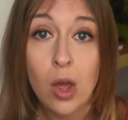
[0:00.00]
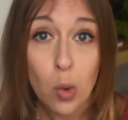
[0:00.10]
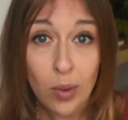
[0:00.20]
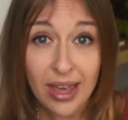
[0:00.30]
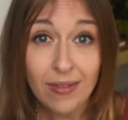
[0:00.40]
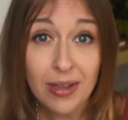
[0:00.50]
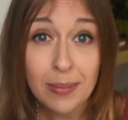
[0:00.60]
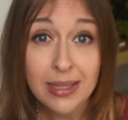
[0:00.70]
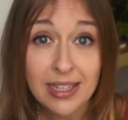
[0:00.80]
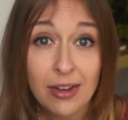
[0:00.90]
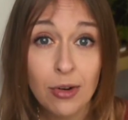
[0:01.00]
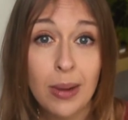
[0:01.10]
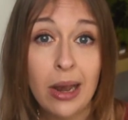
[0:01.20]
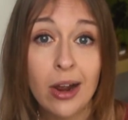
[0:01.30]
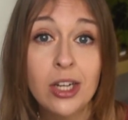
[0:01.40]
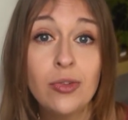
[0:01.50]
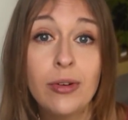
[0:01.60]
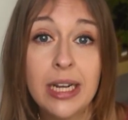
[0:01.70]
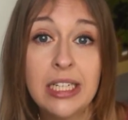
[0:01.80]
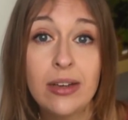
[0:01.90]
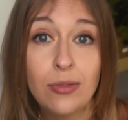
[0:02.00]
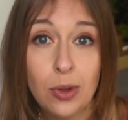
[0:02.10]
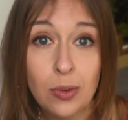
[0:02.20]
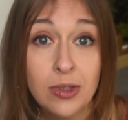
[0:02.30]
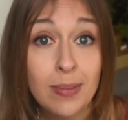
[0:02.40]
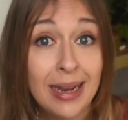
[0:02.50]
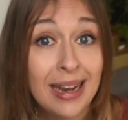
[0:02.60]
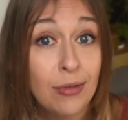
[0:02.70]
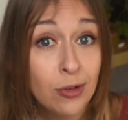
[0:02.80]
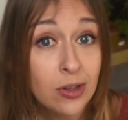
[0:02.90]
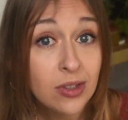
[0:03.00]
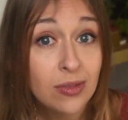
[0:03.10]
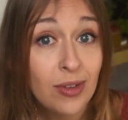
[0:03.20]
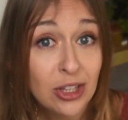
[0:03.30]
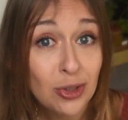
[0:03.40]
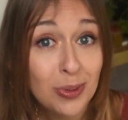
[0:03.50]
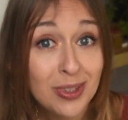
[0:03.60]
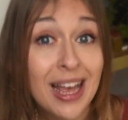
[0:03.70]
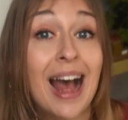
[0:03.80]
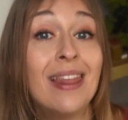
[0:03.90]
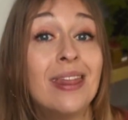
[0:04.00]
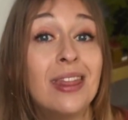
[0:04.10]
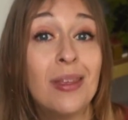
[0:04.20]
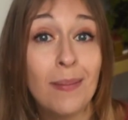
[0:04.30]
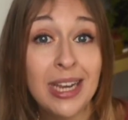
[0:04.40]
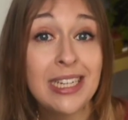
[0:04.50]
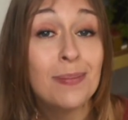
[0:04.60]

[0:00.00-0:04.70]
We get vitamin C from a large variety of foods, mainly fruits, vegetables, and the mighty